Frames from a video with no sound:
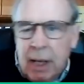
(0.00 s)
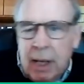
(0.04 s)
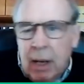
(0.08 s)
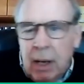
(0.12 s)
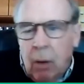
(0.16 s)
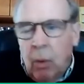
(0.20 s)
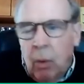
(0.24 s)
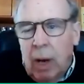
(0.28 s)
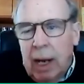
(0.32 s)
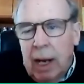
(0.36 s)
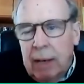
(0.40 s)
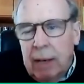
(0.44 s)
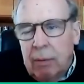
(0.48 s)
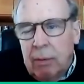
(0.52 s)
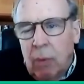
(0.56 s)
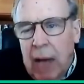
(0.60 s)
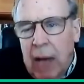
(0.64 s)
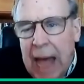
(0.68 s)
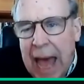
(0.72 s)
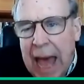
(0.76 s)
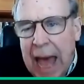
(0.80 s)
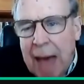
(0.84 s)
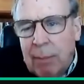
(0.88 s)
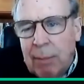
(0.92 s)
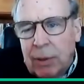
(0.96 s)
When
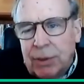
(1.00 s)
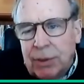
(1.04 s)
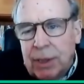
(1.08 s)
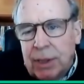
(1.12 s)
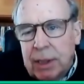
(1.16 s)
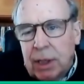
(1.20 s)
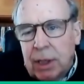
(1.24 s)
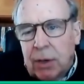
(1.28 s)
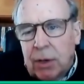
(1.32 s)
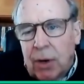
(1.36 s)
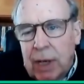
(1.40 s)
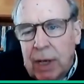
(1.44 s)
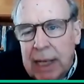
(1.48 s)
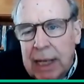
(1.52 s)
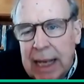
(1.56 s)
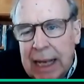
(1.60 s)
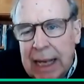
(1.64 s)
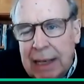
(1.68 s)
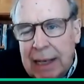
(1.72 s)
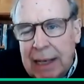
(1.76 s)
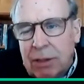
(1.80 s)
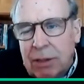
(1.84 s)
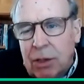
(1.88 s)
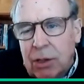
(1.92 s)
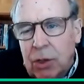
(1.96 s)
Hamilton
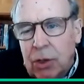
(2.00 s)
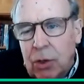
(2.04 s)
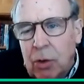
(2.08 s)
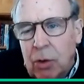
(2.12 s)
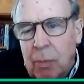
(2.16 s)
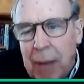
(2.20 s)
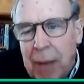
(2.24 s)
created the new